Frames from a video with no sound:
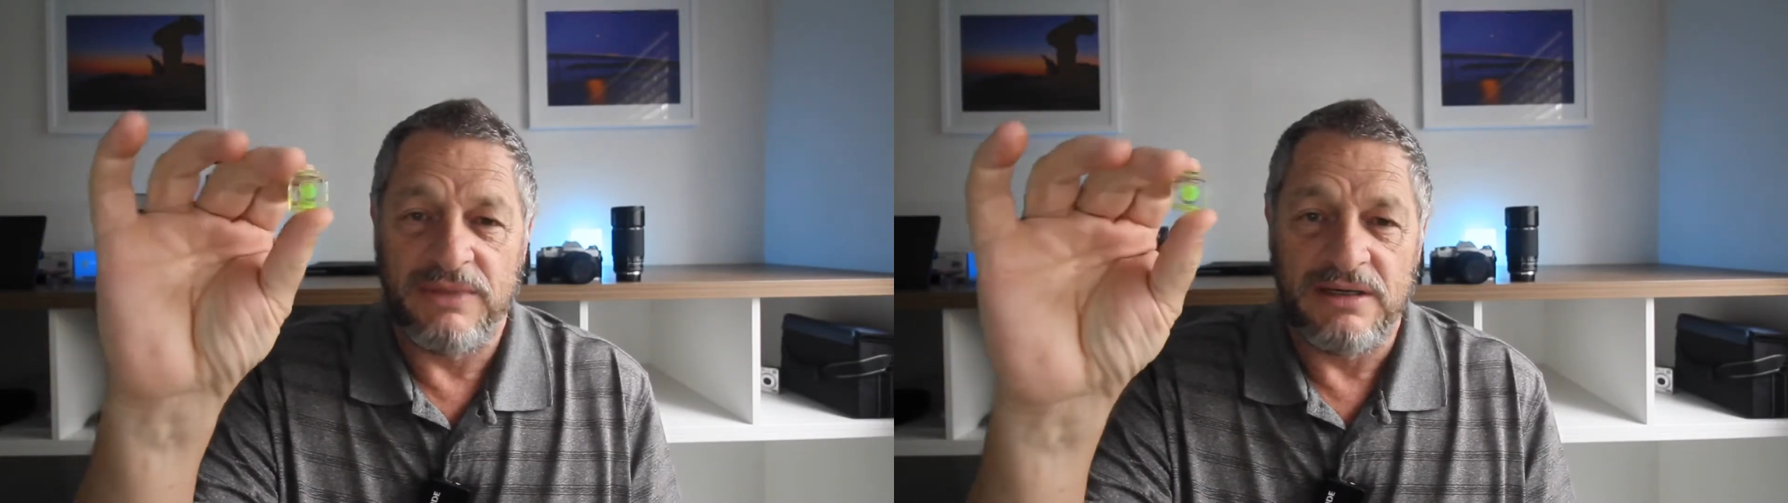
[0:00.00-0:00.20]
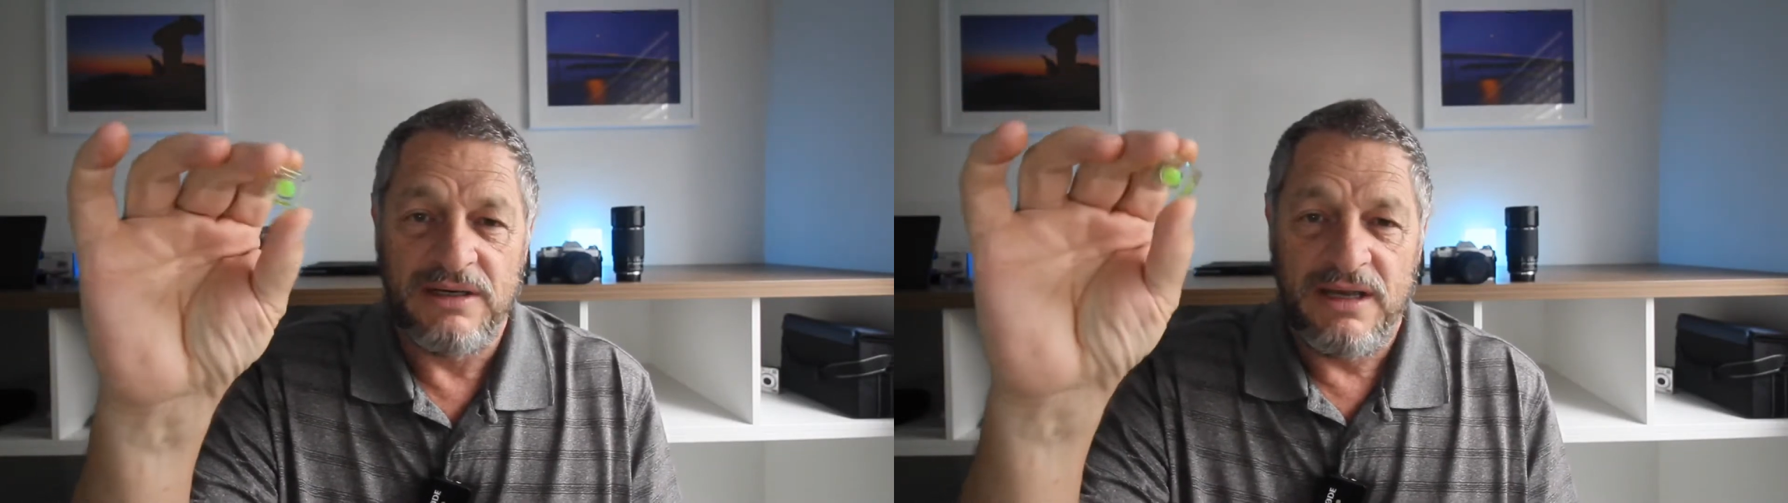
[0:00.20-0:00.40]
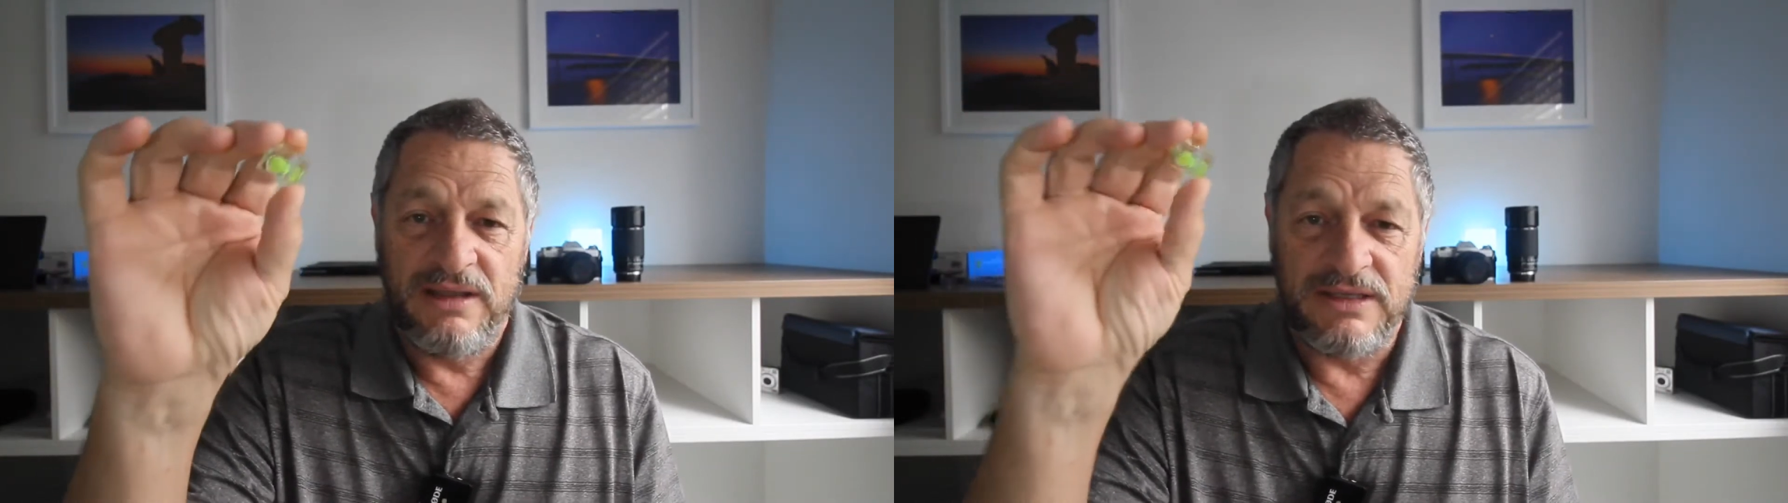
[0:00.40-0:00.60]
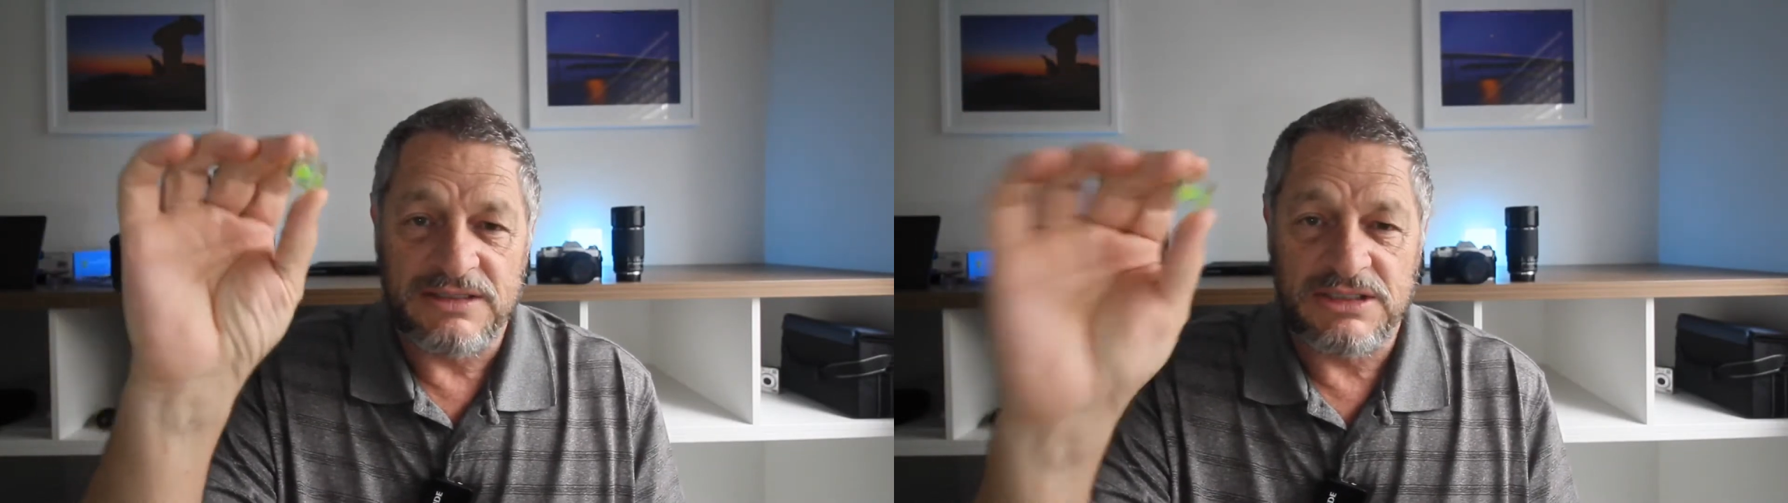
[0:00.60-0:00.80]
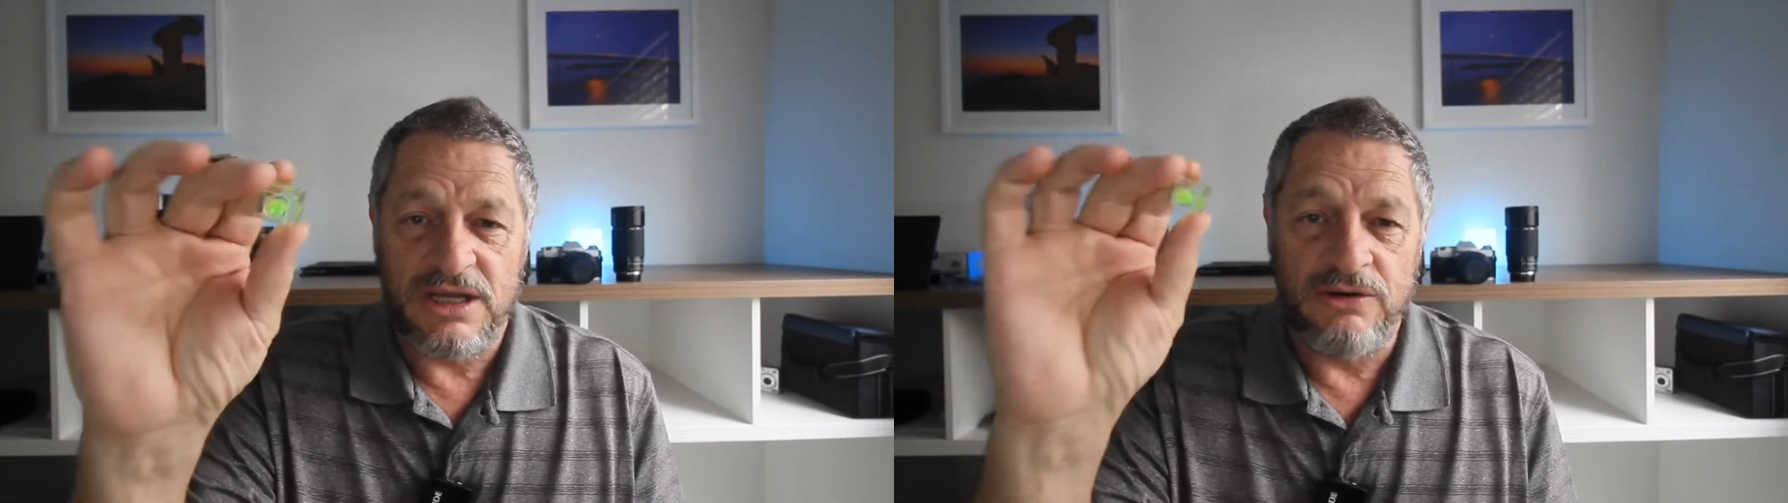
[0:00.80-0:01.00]
but they're
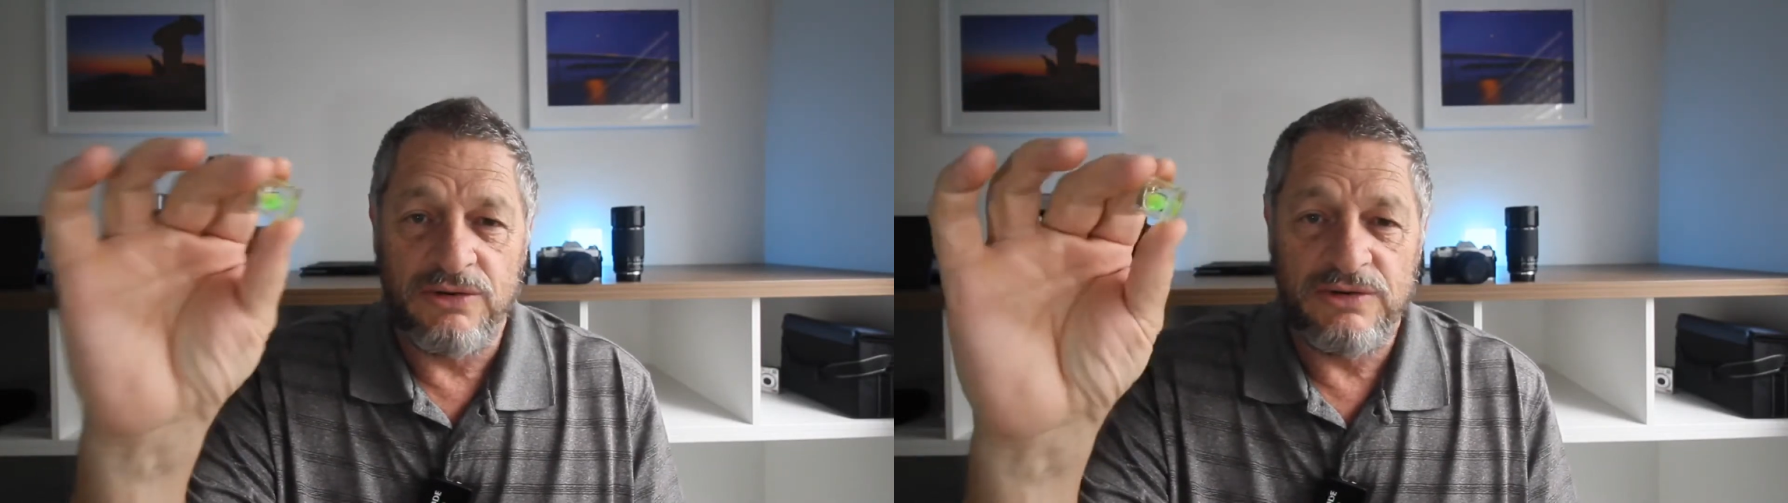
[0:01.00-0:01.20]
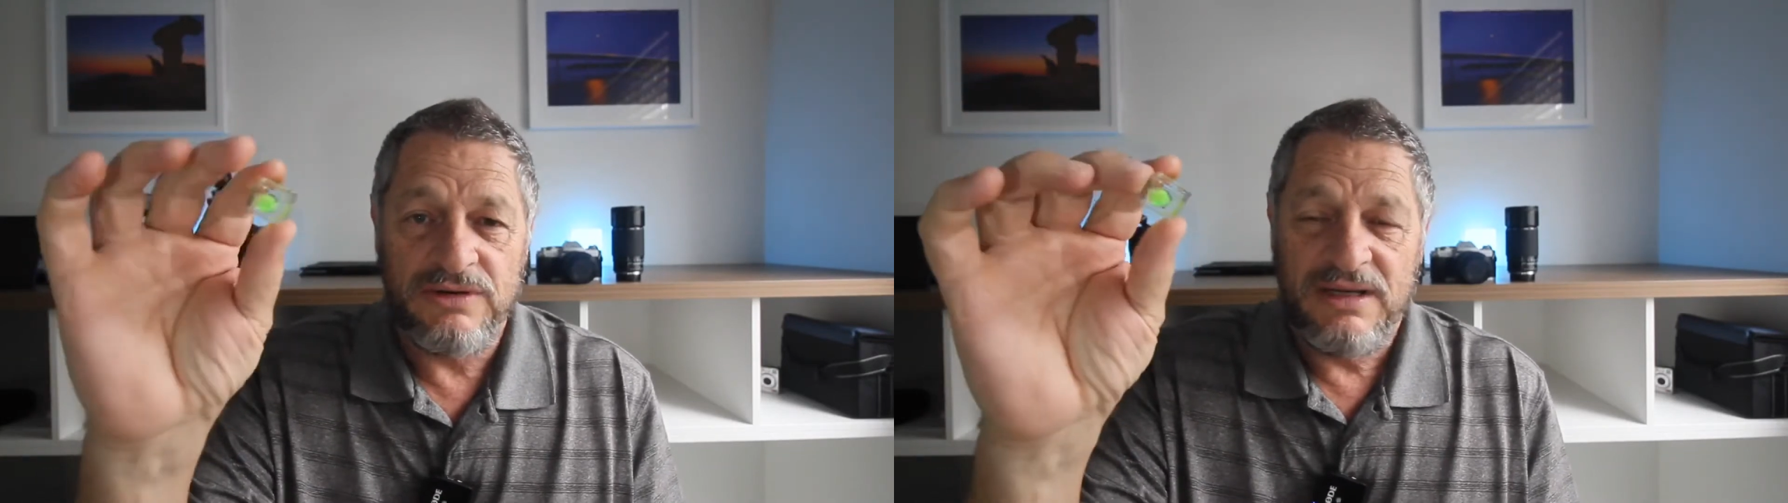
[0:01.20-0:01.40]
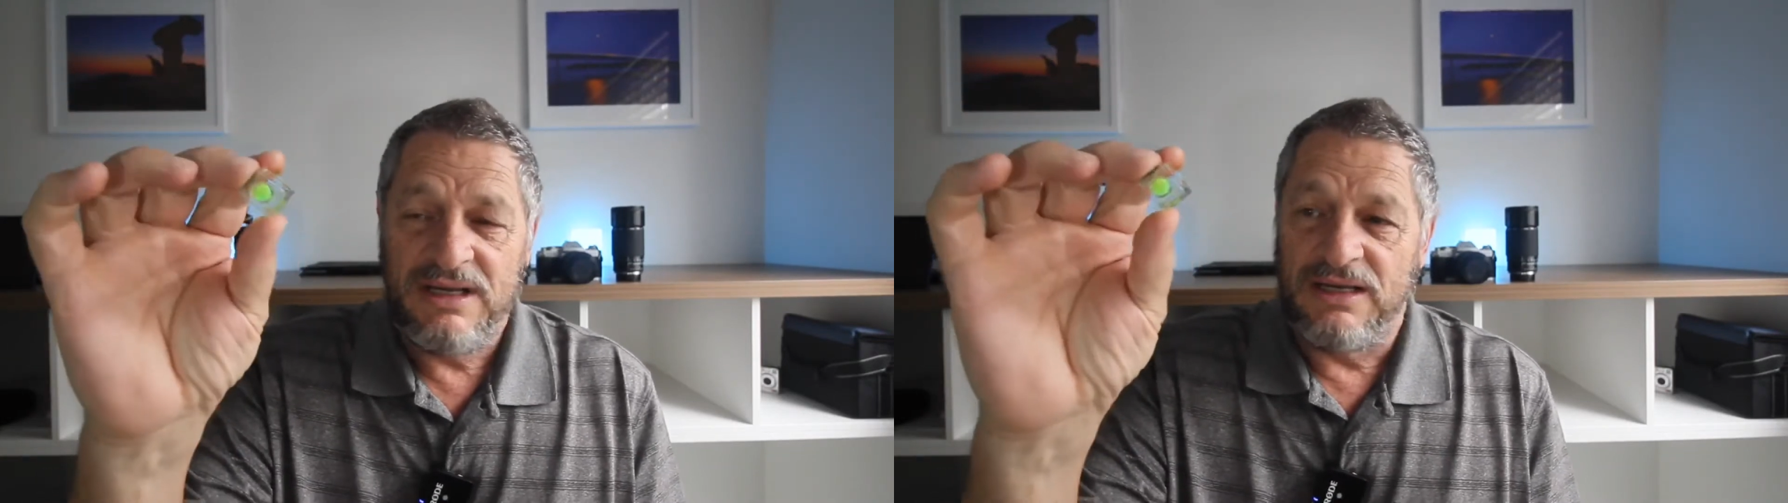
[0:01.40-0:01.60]
so good.